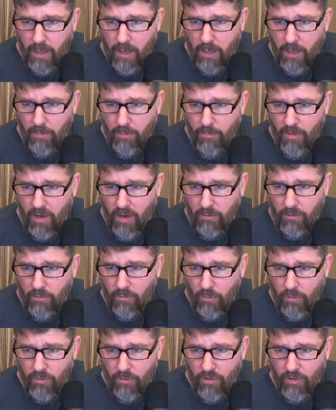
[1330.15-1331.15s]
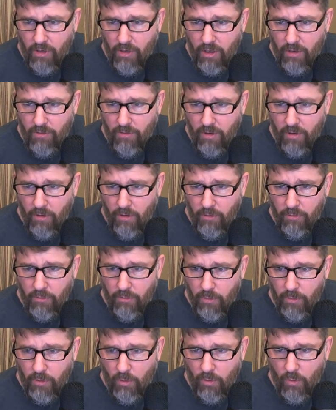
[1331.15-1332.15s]
Apex or GHL is
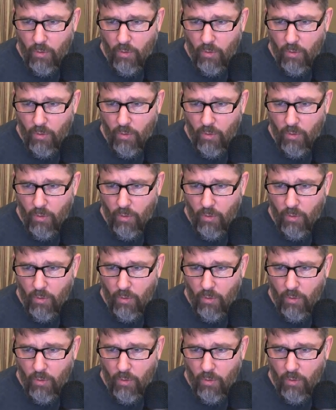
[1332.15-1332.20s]
a real